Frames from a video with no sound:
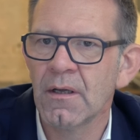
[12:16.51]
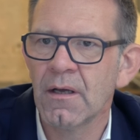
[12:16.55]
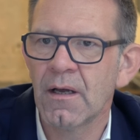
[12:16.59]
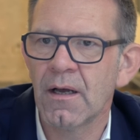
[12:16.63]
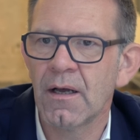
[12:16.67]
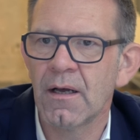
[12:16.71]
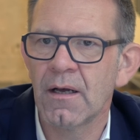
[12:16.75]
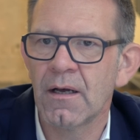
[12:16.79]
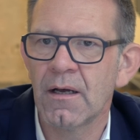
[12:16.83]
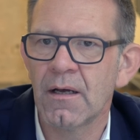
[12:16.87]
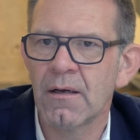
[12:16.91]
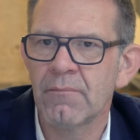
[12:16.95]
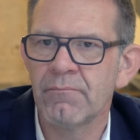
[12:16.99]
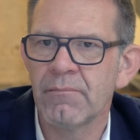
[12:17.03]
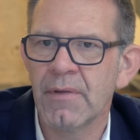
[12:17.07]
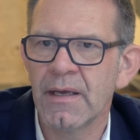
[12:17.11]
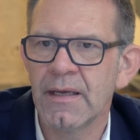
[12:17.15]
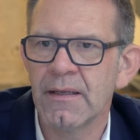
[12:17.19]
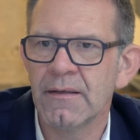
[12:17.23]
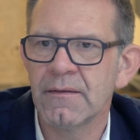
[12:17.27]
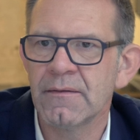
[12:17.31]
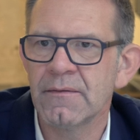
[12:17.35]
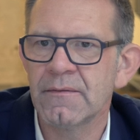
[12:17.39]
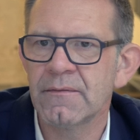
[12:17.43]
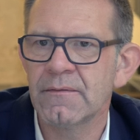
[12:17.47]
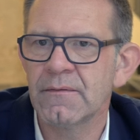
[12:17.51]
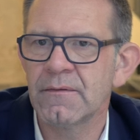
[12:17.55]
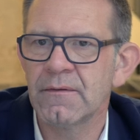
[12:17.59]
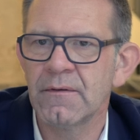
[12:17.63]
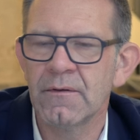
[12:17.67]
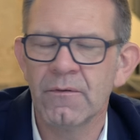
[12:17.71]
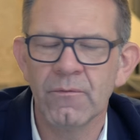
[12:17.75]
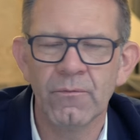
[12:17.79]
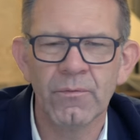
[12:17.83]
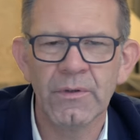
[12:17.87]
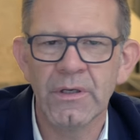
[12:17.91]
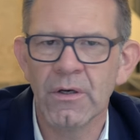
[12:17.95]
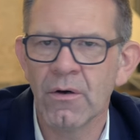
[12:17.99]
Um, and
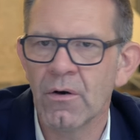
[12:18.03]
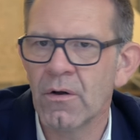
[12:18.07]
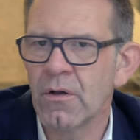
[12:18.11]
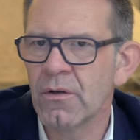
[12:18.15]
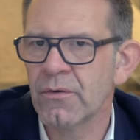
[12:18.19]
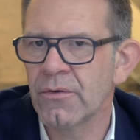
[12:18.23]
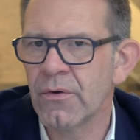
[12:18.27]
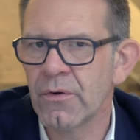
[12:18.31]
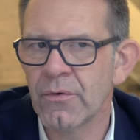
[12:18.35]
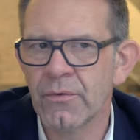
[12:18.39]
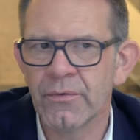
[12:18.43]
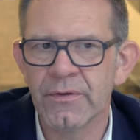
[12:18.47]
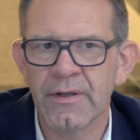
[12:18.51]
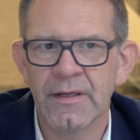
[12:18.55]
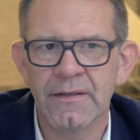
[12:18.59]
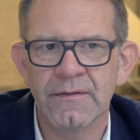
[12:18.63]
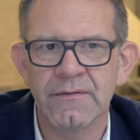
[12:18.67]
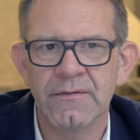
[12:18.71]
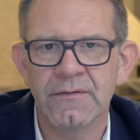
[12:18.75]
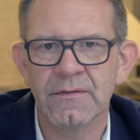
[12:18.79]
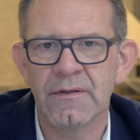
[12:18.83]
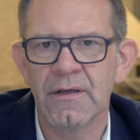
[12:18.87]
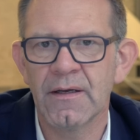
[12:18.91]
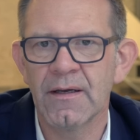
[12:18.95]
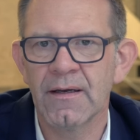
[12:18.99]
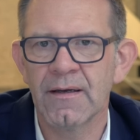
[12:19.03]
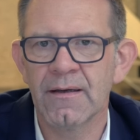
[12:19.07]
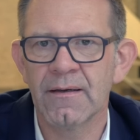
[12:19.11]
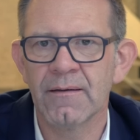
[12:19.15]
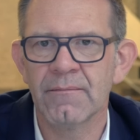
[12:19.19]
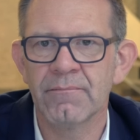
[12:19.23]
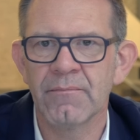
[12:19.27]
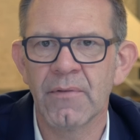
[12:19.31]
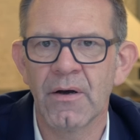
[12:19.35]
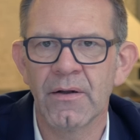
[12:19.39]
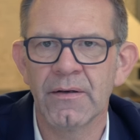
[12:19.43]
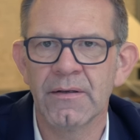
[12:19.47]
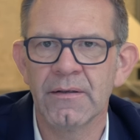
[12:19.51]
we all know that uh,
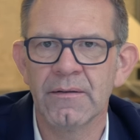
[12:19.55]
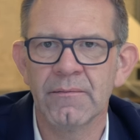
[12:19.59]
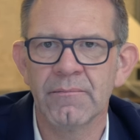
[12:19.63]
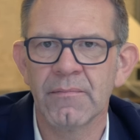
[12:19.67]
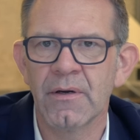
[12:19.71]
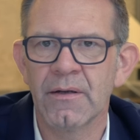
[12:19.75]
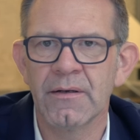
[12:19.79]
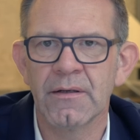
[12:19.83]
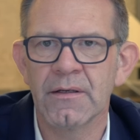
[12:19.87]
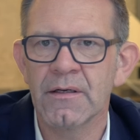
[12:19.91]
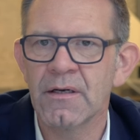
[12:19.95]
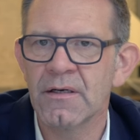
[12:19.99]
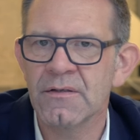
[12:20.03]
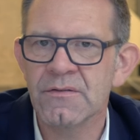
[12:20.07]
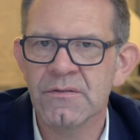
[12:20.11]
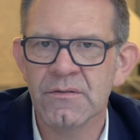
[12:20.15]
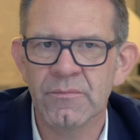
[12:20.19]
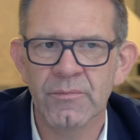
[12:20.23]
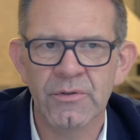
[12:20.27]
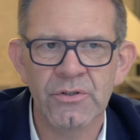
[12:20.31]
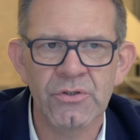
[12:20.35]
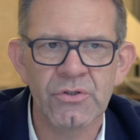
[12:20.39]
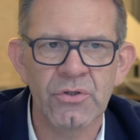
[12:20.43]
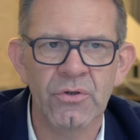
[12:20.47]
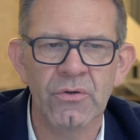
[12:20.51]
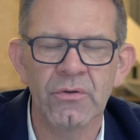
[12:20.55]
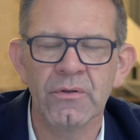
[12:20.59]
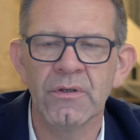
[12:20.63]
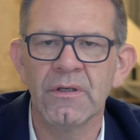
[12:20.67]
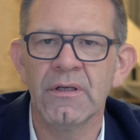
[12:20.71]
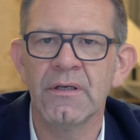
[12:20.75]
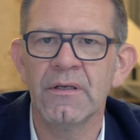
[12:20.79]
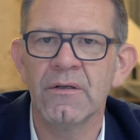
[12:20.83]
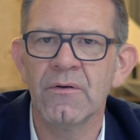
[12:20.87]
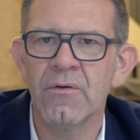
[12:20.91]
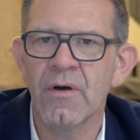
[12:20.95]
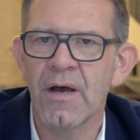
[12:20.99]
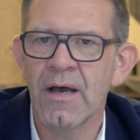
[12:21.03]
on, a, on a customer
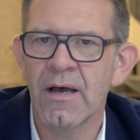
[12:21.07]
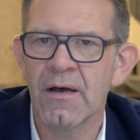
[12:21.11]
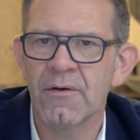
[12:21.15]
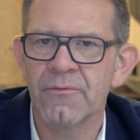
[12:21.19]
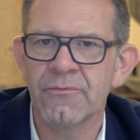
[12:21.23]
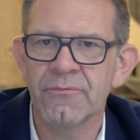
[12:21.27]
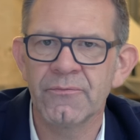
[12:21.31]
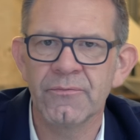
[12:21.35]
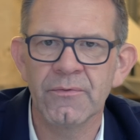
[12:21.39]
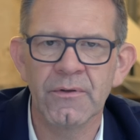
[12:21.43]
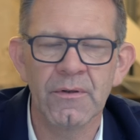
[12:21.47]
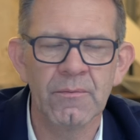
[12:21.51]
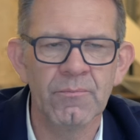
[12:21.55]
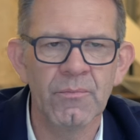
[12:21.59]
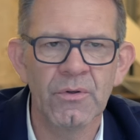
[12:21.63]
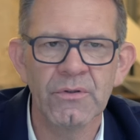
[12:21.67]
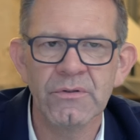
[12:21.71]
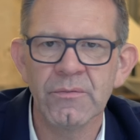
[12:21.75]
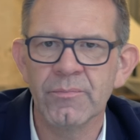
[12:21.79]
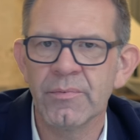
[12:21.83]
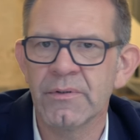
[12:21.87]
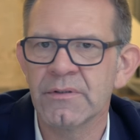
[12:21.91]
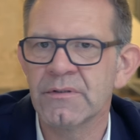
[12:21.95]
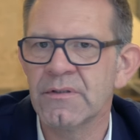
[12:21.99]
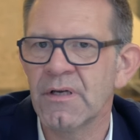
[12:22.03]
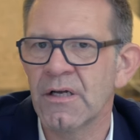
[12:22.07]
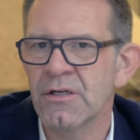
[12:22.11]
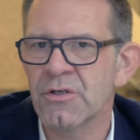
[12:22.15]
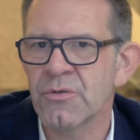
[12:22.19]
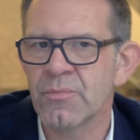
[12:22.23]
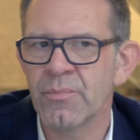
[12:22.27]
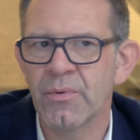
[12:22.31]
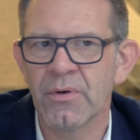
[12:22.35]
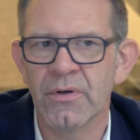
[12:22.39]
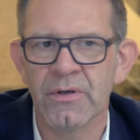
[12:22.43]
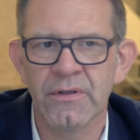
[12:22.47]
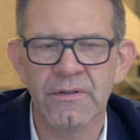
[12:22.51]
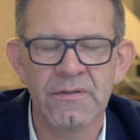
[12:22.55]
journey, you have multiple touch
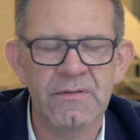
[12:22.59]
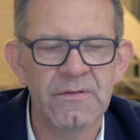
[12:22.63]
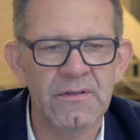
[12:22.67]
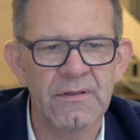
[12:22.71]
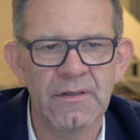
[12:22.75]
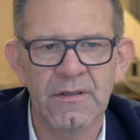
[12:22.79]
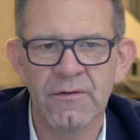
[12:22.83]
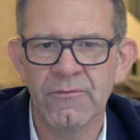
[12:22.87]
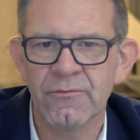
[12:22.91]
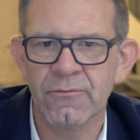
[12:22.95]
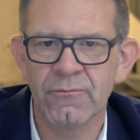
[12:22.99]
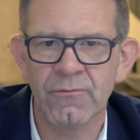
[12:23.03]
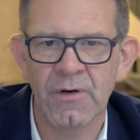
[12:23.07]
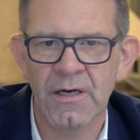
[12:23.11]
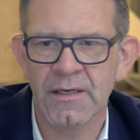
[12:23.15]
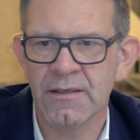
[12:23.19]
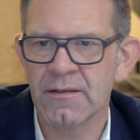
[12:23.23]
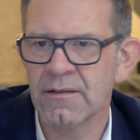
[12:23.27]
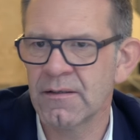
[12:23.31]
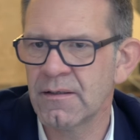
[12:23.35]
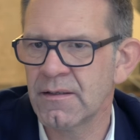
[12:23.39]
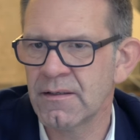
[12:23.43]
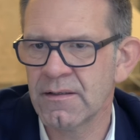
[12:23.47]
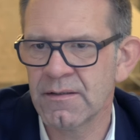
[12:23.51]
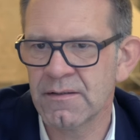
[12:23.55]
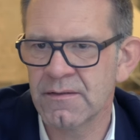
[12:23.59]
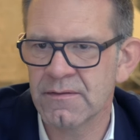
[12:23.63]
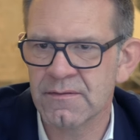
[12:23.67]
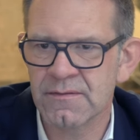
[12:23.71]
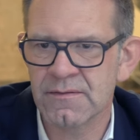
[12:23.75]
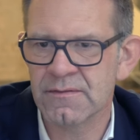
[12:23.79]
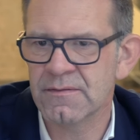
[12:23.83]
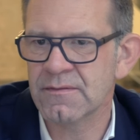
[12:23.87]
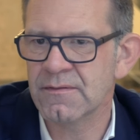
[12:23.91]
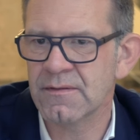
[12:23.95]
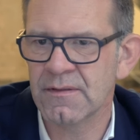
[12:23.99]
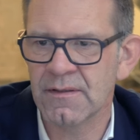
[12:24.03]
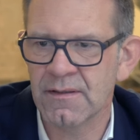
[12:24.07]
points, and if one
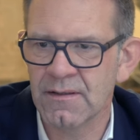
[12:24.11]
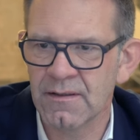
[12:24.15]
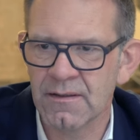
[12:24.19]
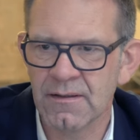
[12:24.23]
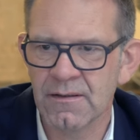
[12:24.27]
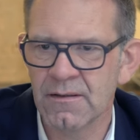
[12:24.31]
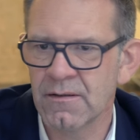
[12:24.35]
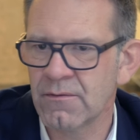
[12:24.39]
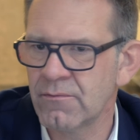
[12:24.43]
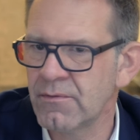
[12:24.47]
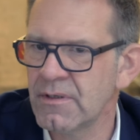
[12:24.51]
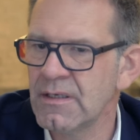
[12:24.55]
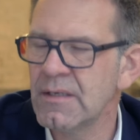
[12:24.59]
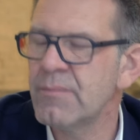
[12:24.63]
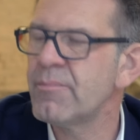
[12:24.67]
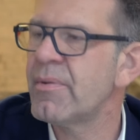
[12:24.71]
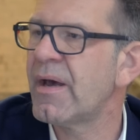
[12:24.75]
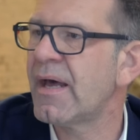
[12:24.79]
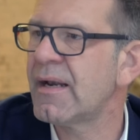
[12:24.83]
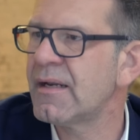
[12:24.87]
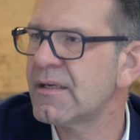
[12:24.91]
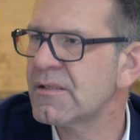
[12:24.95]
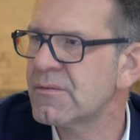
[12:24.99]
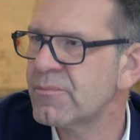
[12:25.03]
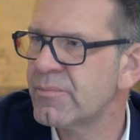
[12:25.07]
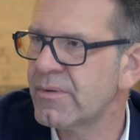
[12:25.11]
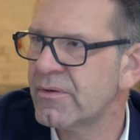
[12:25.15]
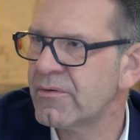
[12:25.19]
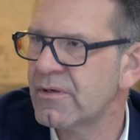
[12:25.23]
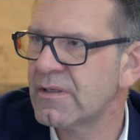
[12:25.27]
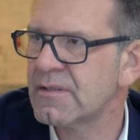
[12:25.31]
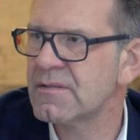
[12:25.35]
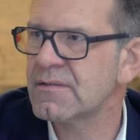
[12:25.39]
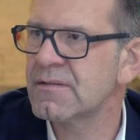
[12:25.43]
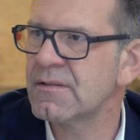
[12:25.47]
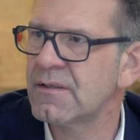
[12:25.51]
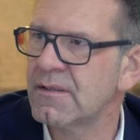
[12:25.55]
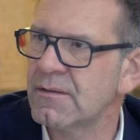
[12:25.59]
is uh, a really bad
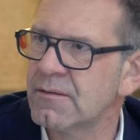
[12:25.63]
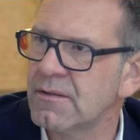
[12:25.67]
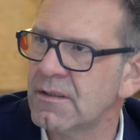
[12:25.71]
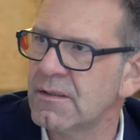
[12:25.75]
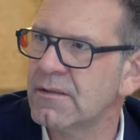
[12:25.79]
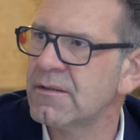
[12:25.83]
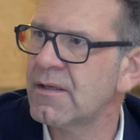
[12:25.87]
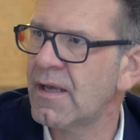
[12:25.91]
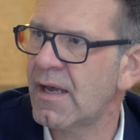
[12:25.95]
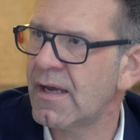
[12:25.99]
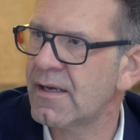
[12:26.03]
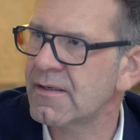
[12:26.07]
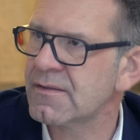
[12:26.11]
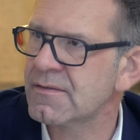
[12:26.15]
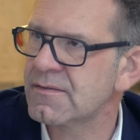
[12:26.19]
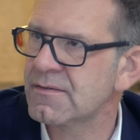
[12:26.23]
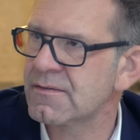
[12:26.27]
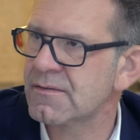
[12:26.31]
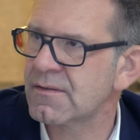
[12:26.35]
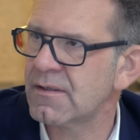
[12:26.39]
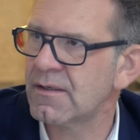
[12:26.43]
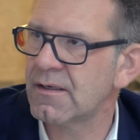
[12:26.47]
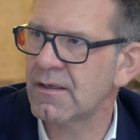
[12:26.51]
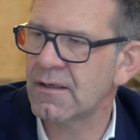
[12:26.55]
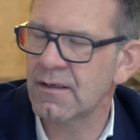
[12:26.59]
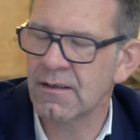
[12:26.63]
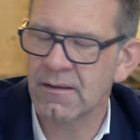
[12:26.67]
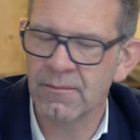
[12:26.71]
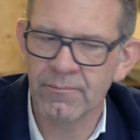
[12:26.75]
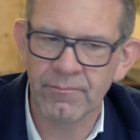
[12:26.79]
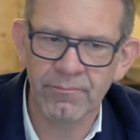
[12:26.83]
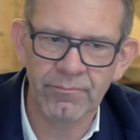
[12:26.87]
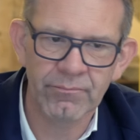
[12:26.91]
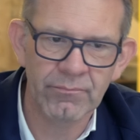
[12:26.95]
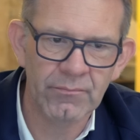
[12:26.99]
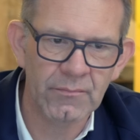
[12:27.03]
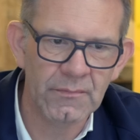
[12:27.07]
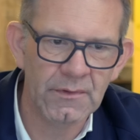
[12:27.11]
experience, it, it, has,
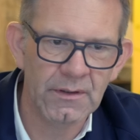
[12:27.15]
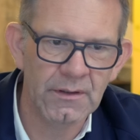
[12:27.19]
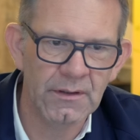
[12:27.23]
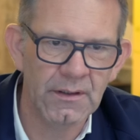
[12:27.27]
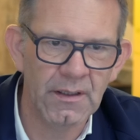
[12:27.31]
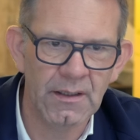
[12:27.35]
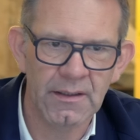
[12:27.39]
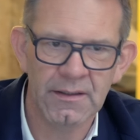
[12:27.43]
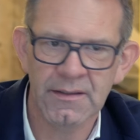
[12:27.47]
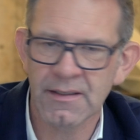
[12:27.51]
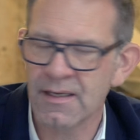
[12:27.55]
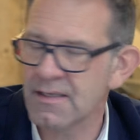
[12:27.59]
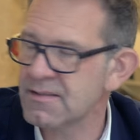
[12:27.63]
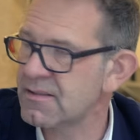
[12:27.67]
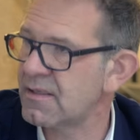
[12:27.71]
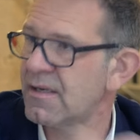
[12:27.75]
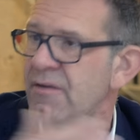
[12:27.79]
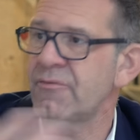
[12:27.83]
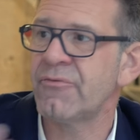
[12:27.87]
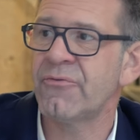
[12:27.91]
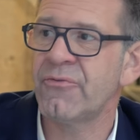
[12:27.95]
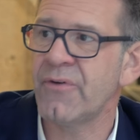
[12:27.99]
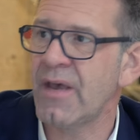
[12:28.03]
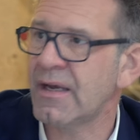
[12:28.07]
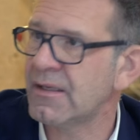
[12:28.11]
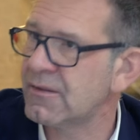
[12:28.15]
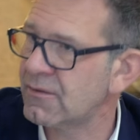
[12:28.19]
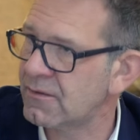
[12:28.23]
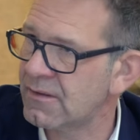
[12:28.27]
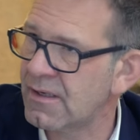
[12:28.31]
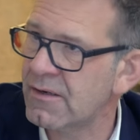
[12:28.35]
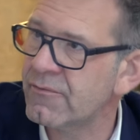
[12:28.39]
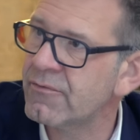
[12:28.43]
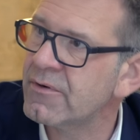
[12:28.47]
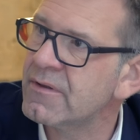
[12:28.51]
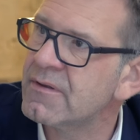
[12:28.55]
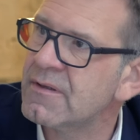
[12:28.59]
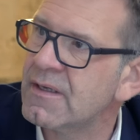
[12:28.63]
um, yeah, it has an effect on
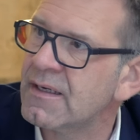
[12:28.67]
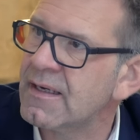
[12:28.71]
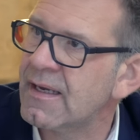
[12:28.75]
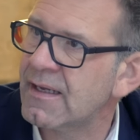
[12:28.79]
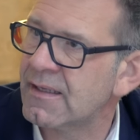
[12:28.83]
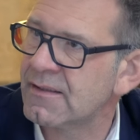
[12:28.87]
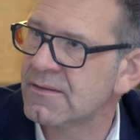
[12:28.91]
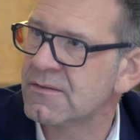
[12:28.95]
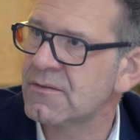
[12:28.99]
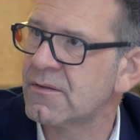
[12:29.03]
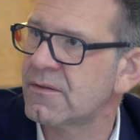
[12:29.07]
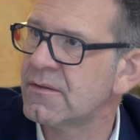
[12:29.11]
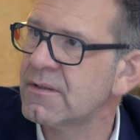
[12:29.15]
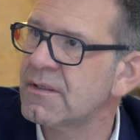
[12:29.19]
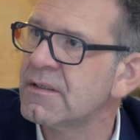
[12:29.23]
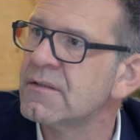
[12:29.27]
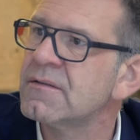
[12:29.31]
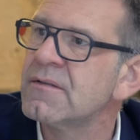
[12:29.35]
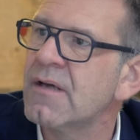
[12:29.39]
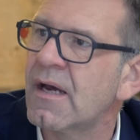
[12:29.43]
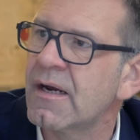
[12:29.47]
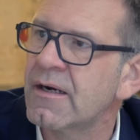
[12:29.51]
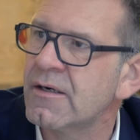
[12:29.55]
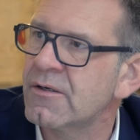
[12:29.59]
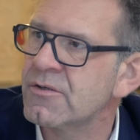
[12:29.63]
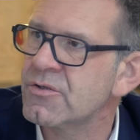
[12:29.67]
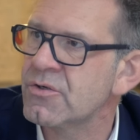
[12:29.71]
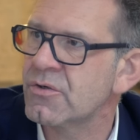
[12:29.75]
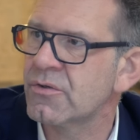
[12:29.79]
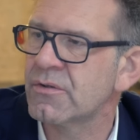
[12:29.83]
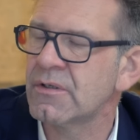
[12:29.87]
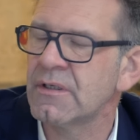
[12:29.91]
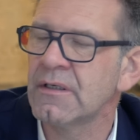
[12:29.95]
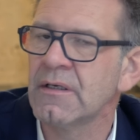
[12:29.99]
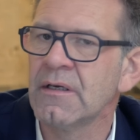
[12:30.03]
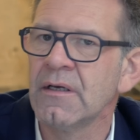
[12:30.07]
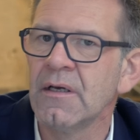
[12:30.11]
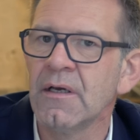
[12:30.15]
everything else, on the entire
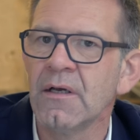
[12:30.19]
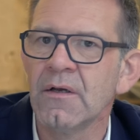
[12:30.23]
journey.